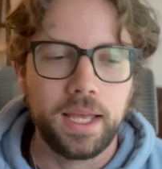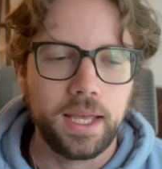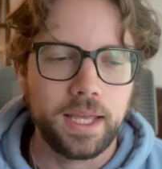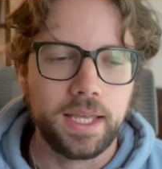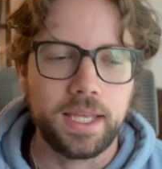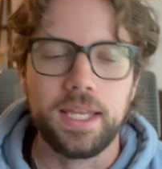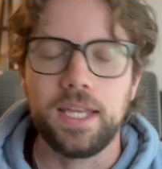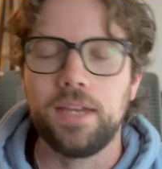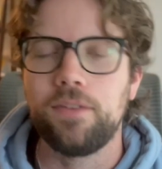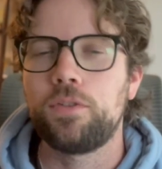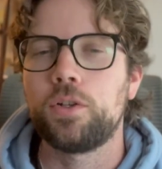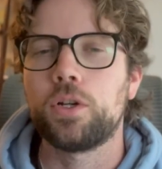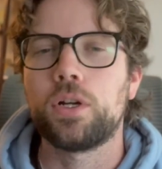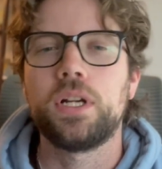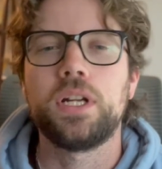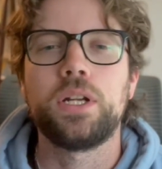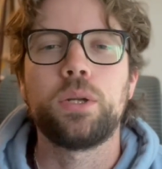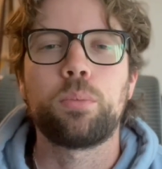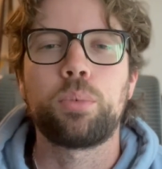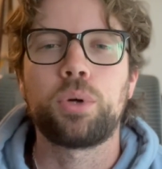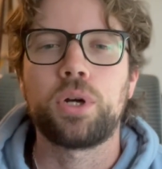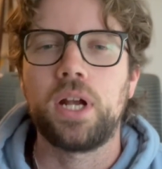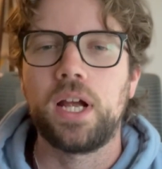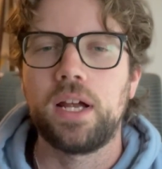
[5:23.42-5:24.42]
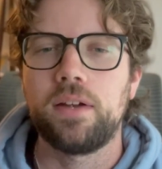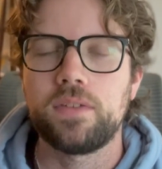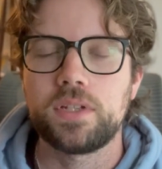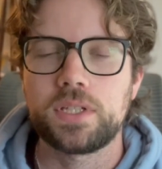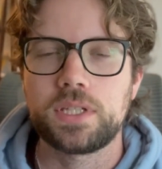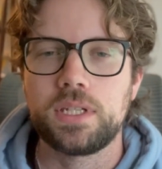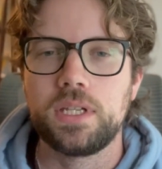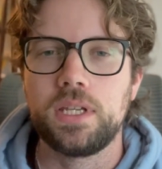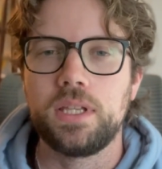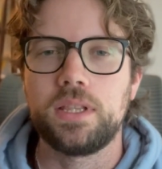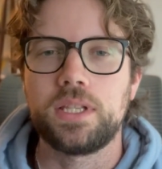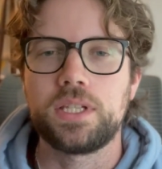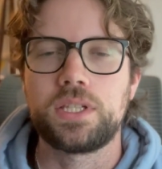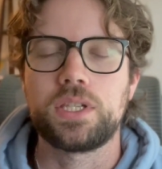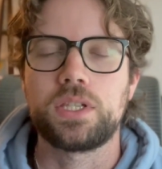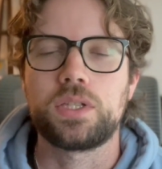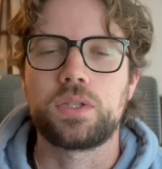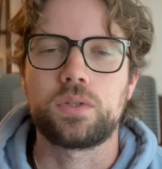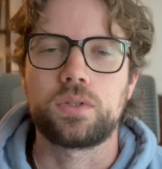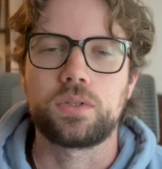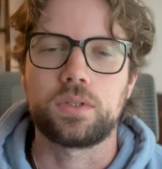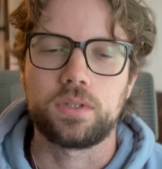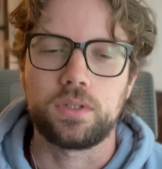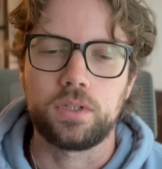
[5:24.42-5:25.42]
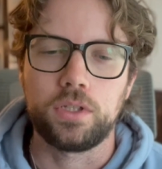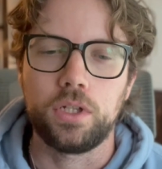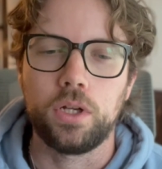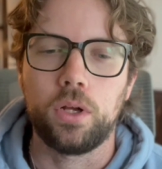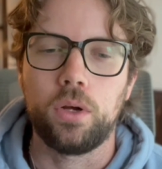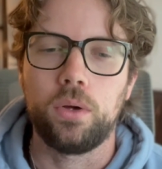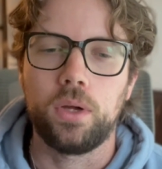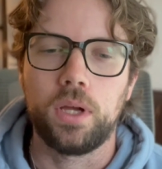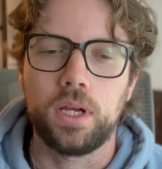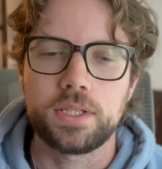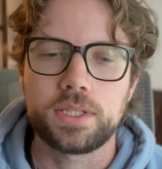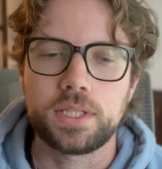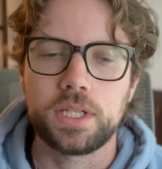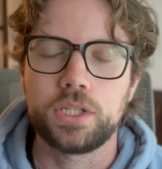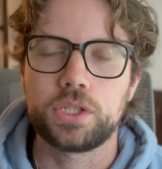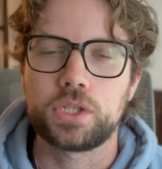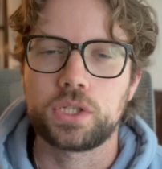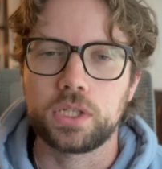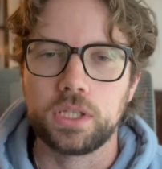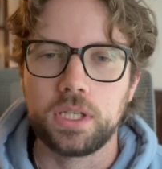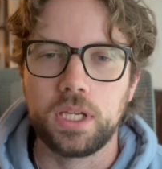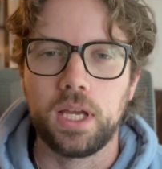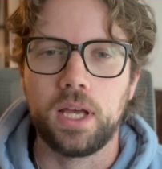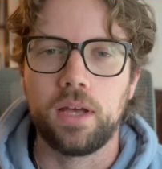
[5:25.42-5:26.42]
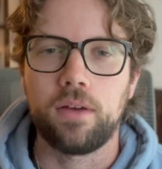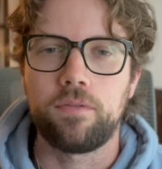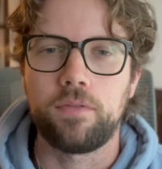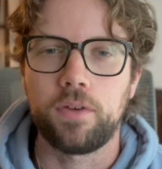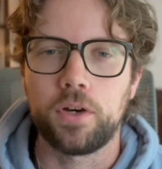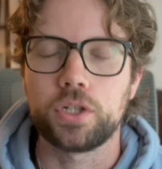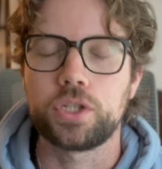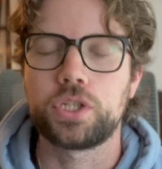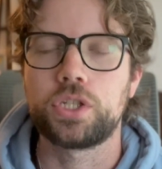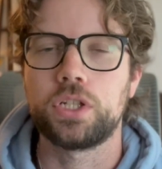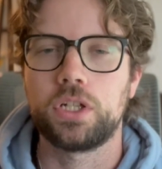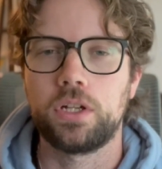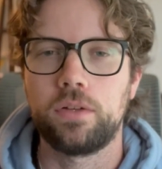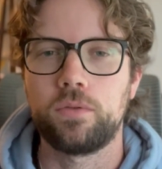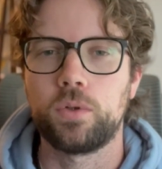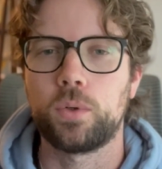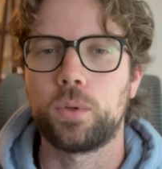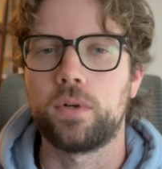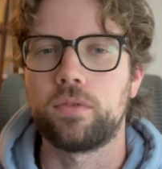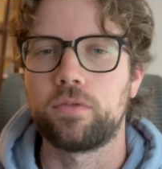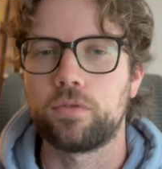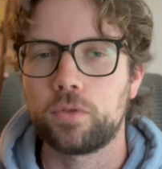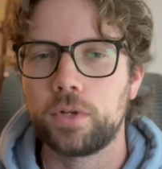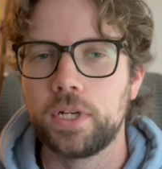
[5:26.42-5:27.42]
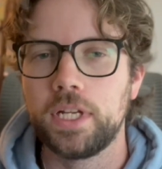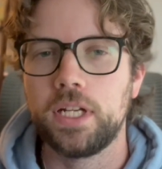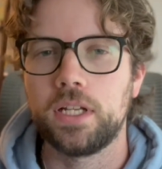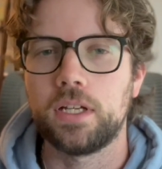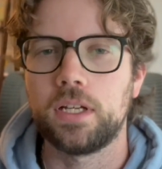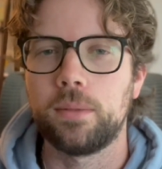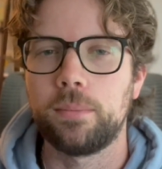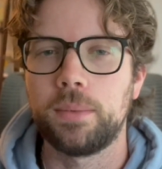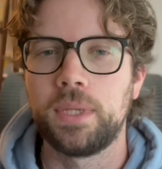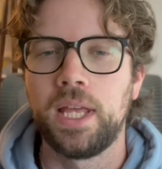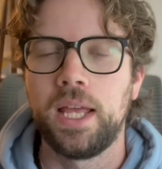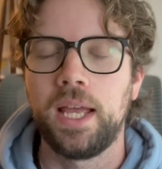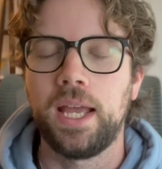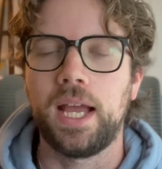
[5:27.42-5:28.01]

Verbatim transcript: If you're into privacy, this is, you know, essentially a function of your freedom.